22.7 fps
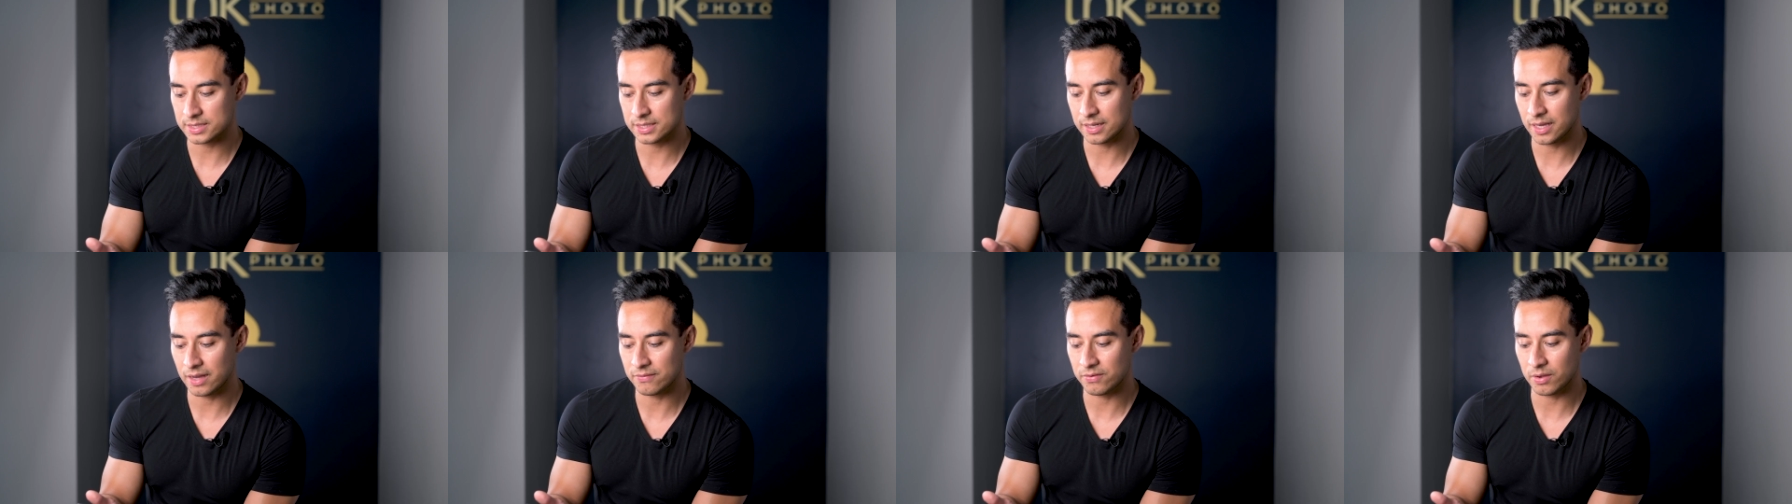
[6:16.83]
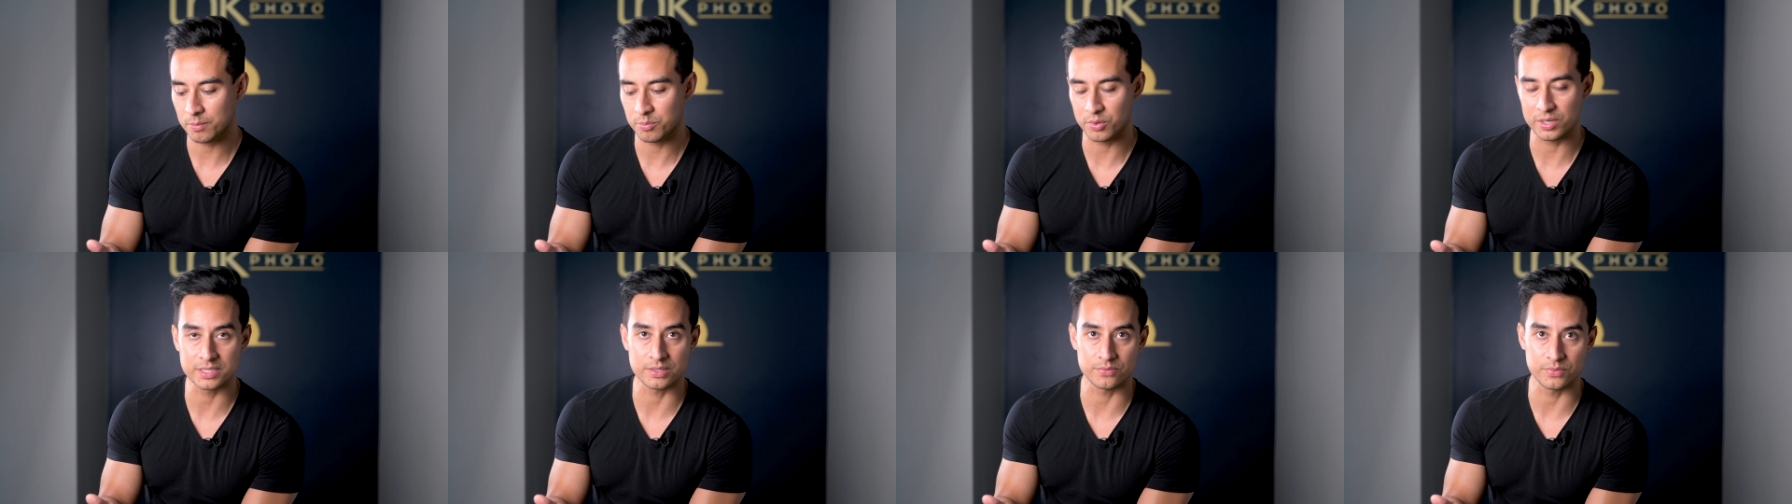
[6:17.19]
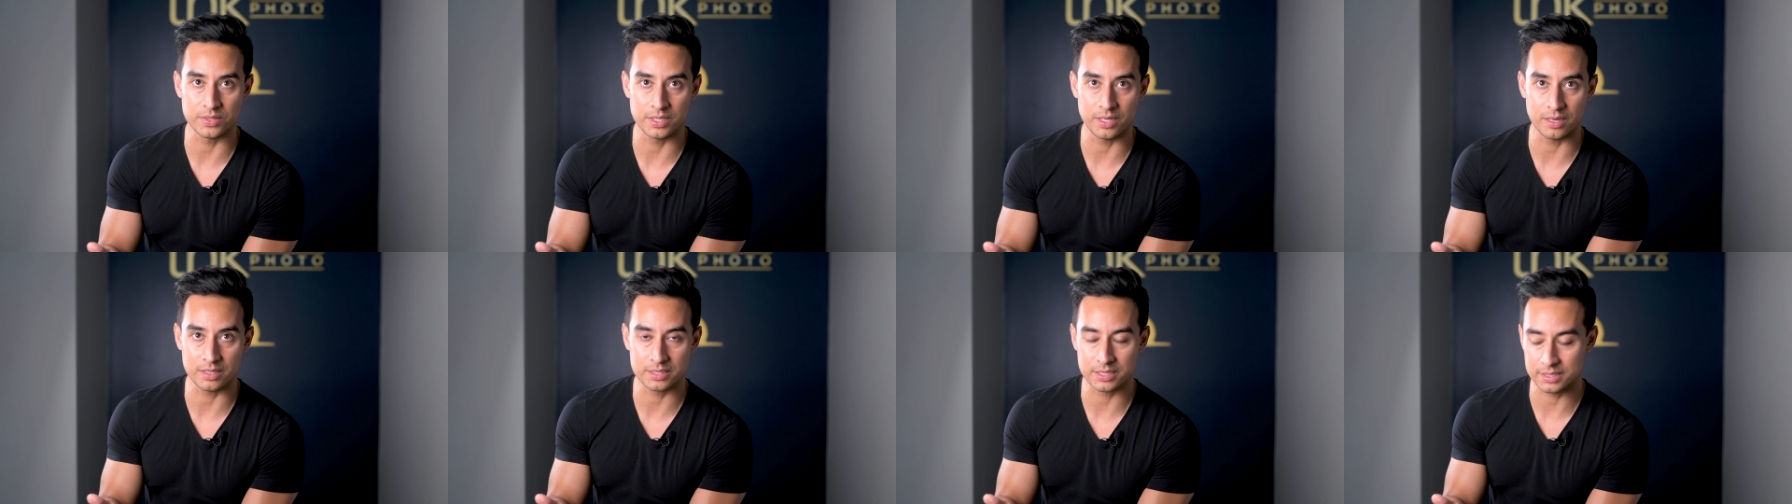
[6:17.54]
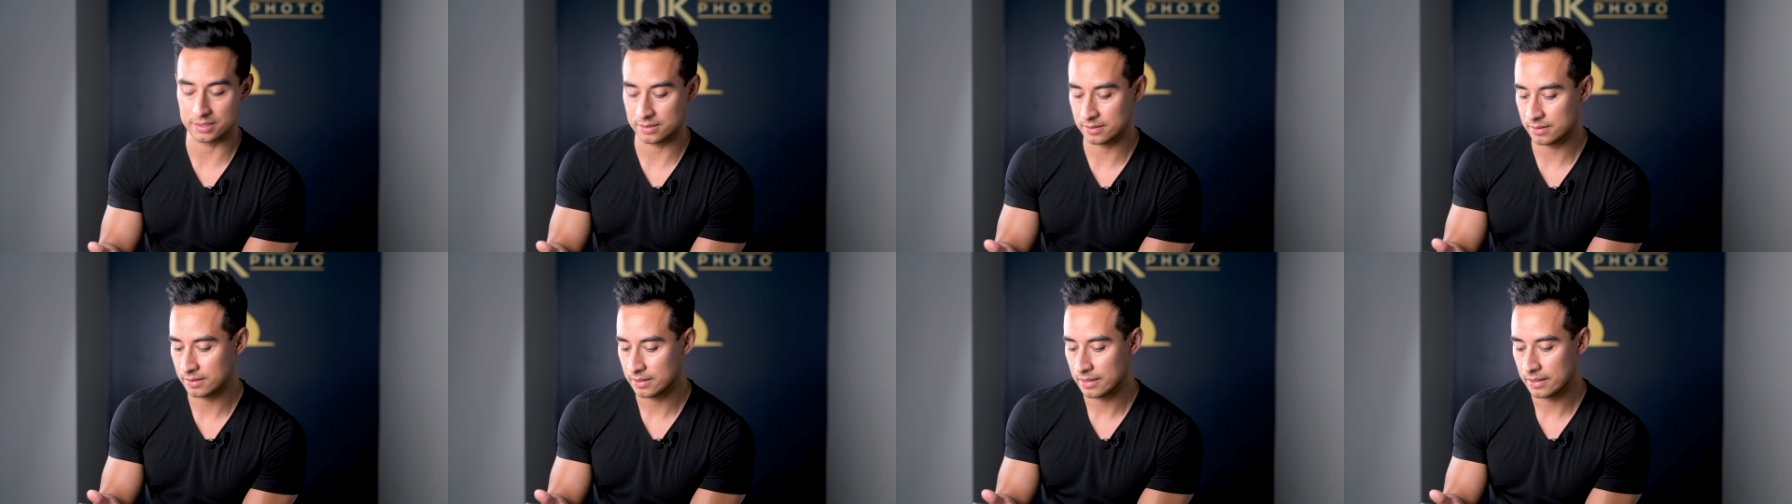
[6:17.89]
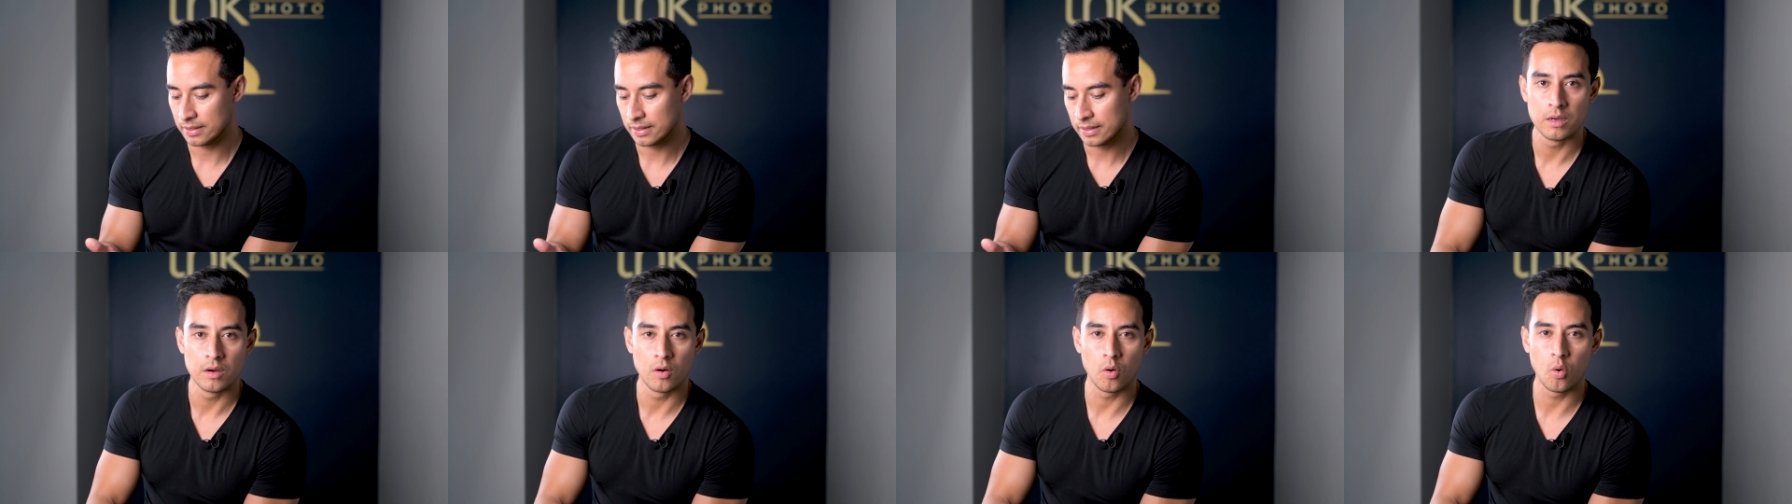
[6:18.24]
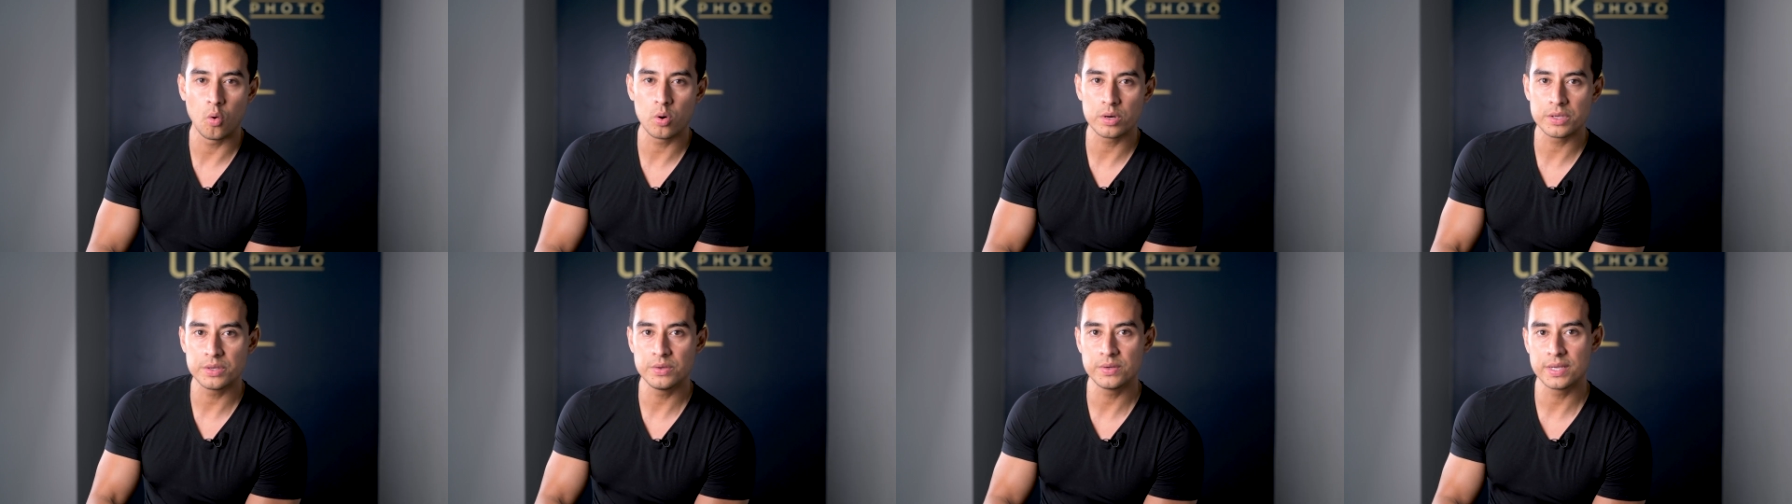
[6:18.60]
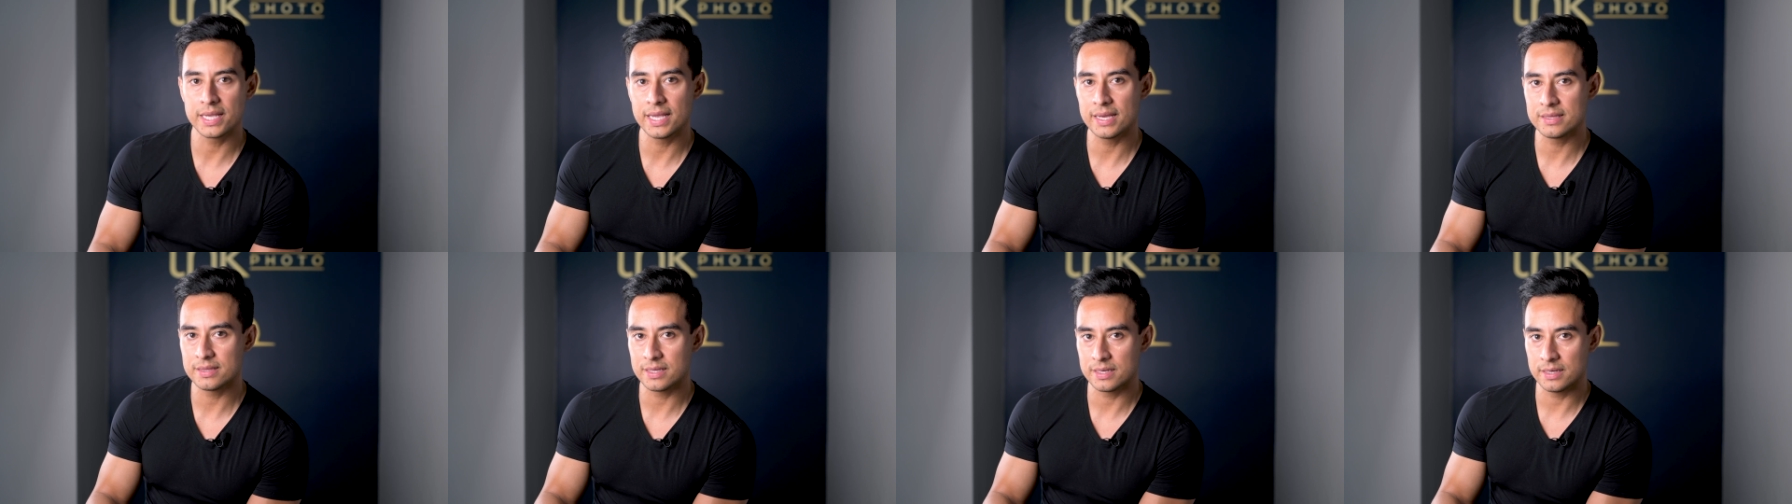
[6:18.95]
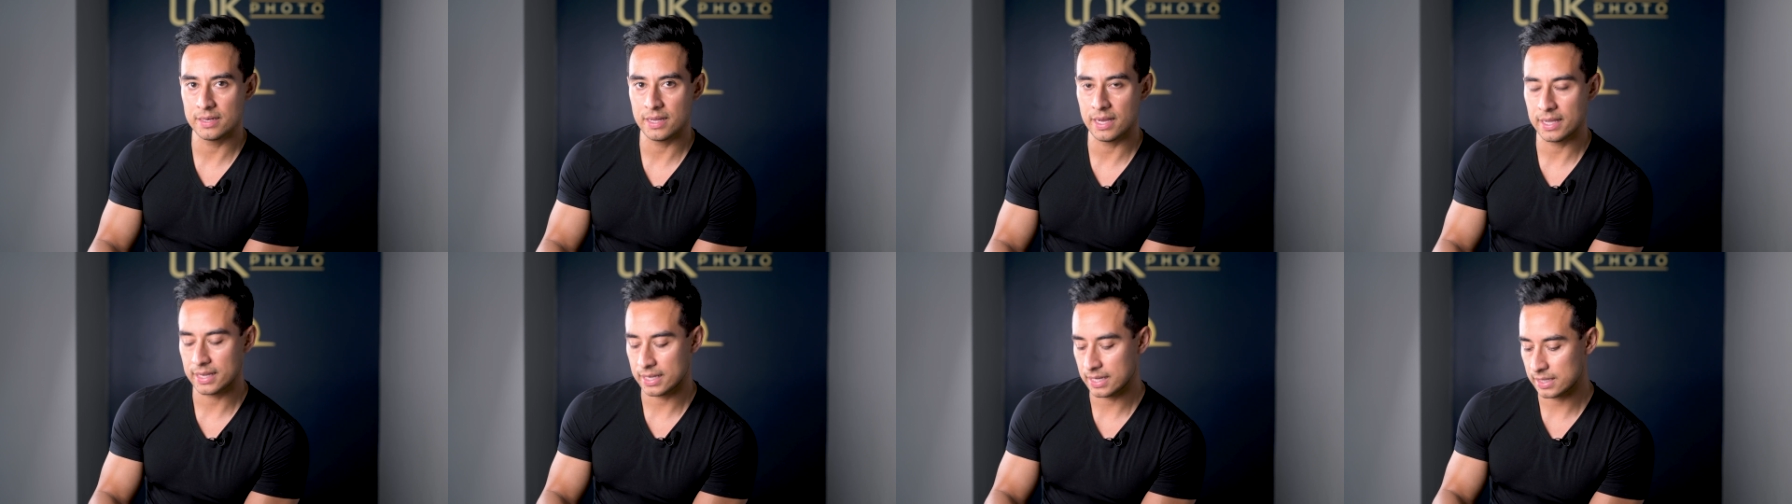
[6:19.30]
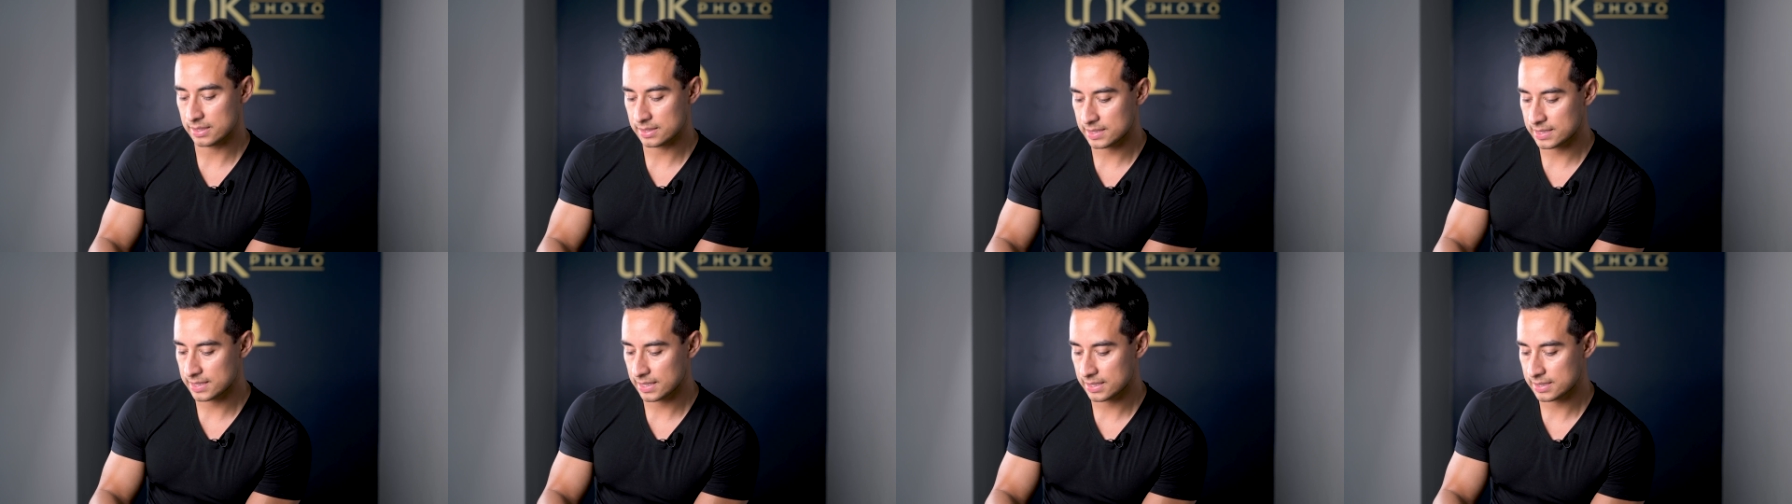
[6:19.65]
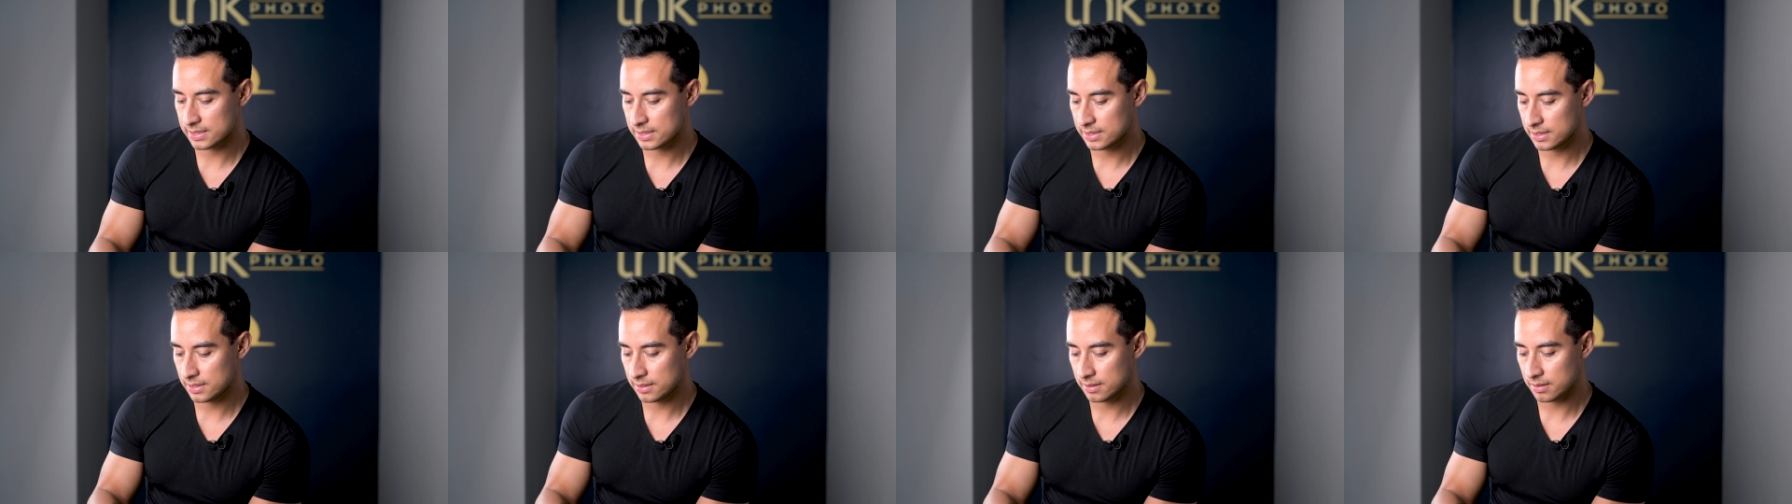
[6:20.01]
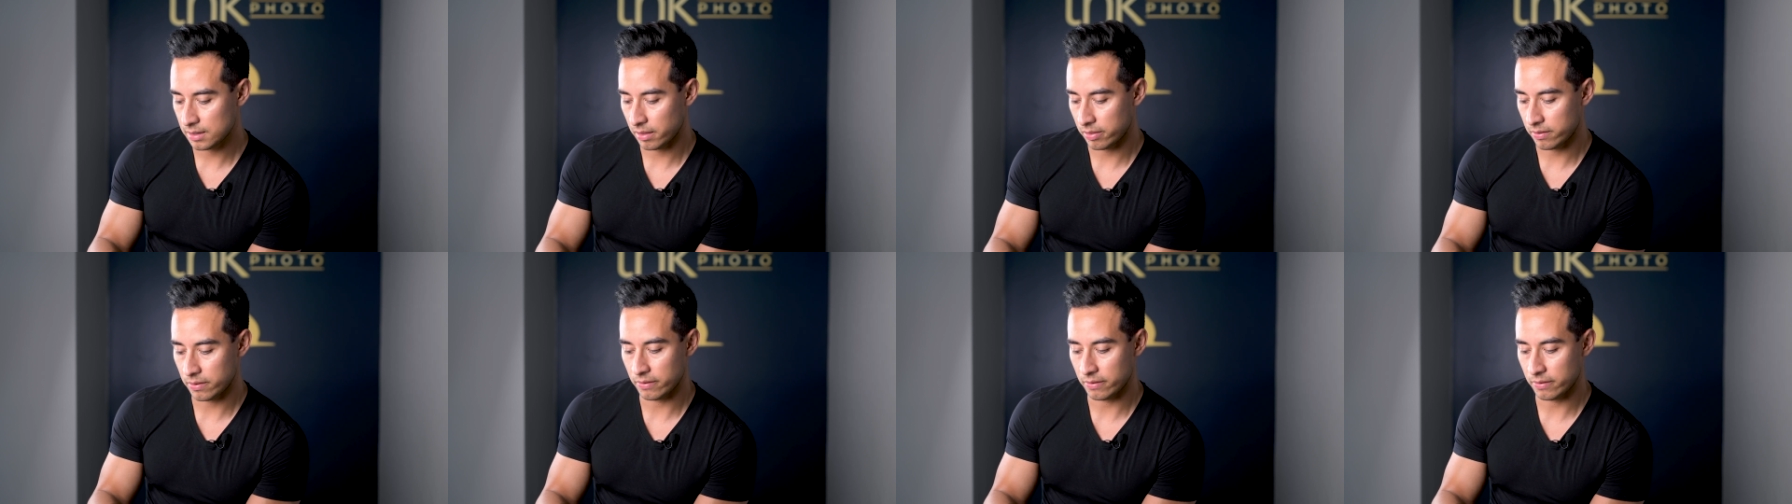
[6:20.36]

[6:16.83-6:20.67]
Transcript: Doesn't have vibration reduction. Or you can get the Nikon sixteen to